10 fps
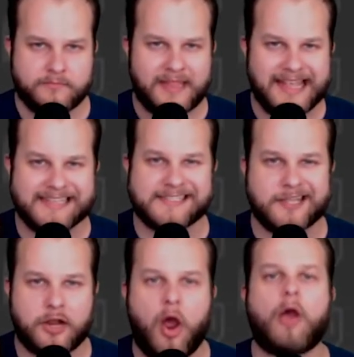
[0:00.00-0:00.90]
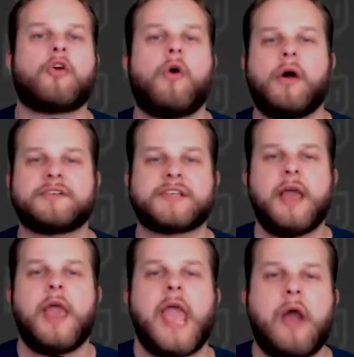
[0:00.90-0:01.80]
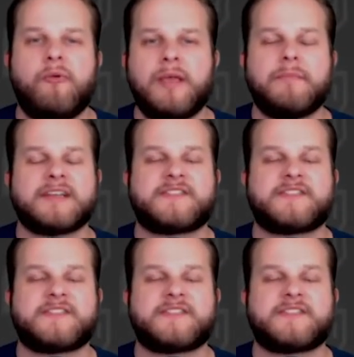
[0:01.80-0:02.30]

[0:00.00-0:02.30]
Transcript: is the Gargoyles. And we must